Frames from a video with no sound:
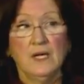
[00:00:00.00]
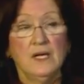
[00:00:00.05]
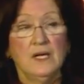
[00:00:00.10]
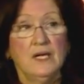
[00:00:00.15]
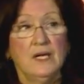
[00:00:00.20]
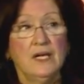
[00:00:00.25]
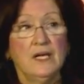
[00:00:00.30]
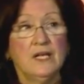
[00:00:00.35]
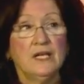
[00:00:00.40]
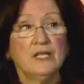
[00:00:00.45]

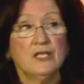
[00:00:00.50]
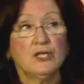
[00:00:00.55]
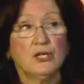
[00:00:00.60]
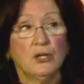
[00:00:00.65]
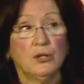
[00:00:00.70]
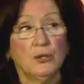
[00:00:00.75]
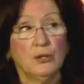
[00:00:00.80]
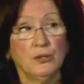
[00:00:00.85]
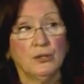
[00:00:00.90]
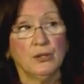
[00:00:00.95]
He
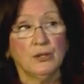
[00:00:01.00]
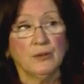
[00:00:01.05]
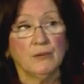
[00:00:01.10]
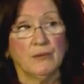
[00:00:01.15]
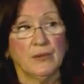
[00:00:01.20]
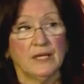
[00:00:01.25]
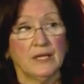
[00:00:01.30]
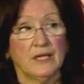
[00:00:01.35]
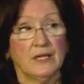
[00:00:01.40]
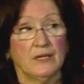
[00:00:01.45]
taught
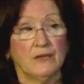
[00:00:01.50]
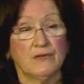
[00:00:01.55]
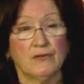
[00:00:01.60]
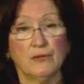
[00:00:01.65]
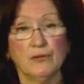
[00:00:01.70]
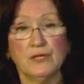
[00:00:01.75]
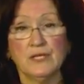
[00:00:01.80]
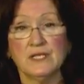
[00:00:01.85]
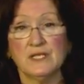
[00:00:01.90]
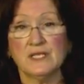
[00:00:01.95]
me through
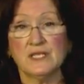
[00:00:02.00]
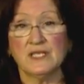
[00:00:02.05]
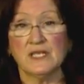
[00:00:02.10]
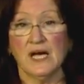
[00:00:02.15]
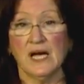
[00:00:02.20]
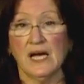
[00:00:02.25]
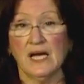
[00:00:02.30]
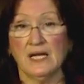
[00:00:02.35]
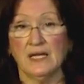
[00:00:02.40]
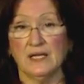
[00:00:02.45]
his
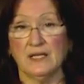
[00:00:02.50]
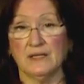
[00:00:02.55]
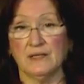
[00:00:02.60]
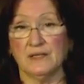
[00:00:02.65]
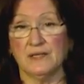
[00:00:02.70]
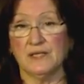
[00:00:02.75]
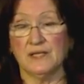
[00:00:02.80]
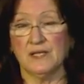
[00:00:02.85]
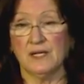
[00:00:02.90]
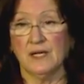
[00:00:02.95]

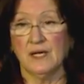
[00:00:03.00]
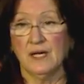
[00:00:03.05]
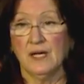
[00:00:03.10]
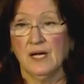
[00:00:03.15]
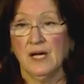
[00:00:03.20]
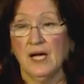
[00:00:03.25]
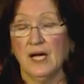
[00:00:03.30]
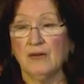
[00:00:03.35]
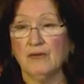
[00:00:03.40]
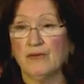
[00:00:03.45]
silence
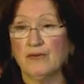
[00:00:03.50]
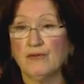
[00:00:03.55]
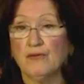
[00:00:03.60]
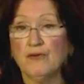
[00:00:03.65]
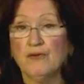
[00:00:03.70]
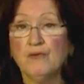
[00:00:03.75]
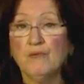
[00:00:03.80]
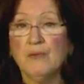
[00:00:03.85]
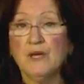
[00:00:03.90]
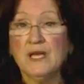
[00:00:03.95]
and
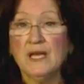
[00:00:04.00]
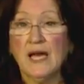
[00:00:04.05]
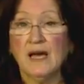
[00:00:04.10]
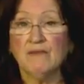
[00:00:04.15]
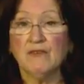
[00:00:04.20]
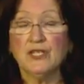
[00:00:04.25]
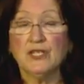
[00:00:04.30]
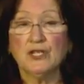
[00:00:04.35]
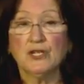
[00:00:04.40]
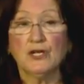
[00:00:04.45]
through me
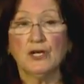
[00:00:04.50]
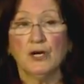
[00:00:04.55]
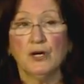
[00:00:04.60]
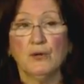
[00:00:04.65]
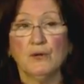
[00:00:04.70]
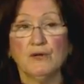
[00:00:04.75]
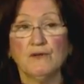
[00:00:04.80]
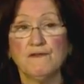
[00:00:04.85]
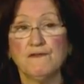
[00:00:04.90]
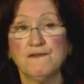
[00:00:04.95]
having to go
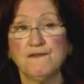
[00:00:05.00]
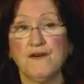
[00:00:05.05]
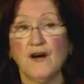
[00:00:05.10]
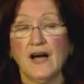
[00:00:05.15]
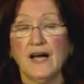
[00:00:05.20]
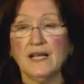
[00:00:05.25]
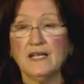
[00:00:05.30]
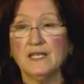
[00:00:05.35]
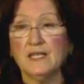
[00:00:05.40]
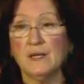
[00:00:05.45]
and
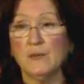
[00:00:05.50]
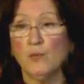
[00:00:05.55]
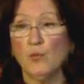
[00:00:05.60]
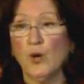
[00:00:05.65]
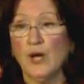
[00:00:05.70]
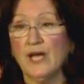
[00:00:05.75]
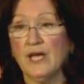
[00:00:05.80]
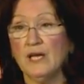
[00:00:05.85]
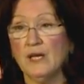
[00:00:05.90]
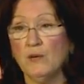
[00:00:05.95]
find him
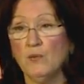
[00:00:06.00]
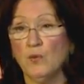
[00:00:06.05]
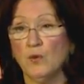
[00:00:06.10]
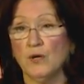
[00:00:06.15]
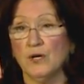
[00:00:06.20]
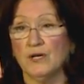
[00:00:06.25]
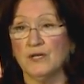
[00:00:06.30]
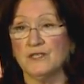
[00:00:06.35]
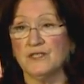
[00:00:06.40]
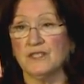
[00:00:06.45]
where he
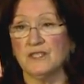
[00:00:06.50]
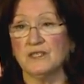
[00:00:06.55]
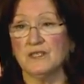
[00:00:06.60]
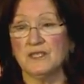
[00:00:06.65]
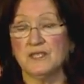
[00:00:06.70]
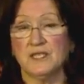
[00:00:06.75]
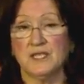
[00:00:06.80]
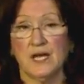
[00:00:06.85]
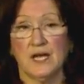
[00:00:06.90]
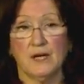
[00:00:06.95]
was and
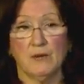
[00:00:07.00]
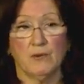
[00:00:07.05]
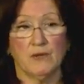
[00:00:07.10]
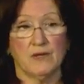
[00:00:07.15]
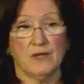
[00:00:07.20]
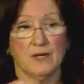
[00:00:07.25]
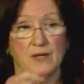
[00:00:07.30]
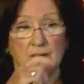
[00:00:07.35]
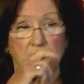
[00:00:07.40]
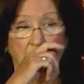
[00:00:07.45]
stay with
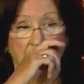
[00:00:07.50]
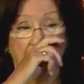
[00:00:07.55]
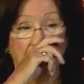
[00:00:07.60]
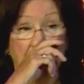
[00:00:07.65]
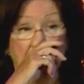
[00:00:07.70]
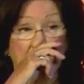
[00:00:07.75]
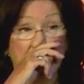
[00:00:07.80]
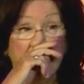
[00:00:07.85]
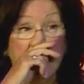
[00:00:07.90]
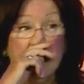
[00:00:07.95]
him.
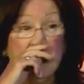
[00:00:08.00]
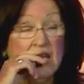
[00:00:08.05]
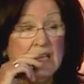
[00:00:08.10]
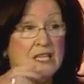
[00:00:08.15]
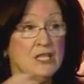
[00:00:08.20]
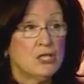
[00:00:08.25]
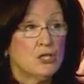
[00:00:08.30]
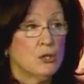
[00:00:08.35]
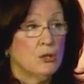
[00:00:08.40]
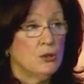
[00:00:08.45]
He
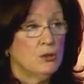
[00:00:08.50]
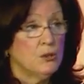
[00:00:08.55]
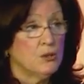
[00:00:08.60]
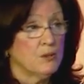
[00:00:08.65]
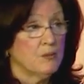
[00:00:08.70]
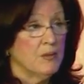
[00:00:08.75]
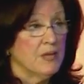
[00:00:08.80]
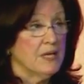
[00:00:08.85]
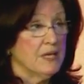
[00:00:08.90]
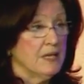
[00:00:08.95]
taught
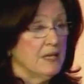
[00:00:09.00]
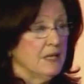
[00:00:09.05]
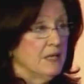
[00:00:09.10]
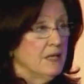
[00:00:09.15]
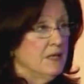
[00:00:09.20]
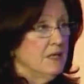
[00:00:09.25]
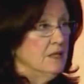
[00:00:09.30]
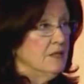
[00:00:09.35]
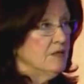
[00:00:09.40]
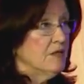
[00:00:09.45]
me
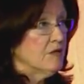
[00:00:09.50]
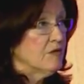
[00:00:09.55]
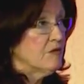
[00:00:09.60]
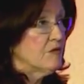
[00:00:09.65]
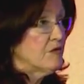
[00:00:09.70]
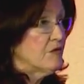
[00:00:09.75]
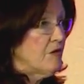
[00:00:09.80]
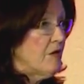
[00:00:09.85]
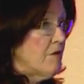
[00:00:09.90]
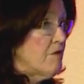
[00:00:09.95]
that
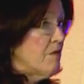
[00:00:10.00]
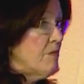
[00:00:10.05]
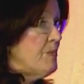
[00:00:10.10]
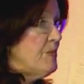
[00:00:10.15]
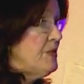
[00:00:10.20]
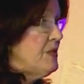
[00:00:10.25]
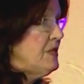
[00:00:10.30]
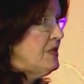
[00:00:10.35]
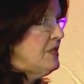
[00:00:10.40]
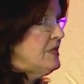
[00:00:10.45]

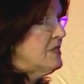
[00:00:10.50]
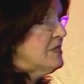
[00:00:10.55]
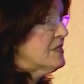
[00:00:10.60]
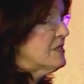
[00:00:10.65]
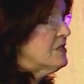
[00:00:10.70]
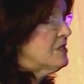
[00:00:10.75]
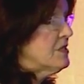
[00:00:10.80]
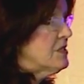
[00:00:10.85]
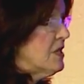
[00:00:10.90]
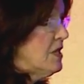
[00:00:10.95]
therapy is a
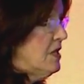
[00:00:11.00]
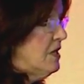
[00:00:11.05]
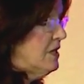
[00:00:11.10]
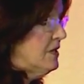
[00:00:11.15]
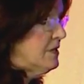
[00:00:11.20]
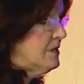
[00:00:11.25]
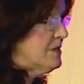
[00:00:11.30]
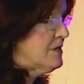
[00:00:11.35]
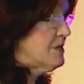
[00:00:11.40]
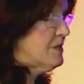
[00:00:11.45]

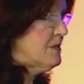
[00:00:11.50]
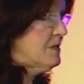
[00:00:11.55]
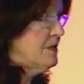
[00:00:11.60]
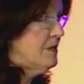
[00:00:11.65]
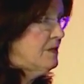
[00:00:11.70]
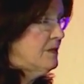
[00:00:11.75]
dance.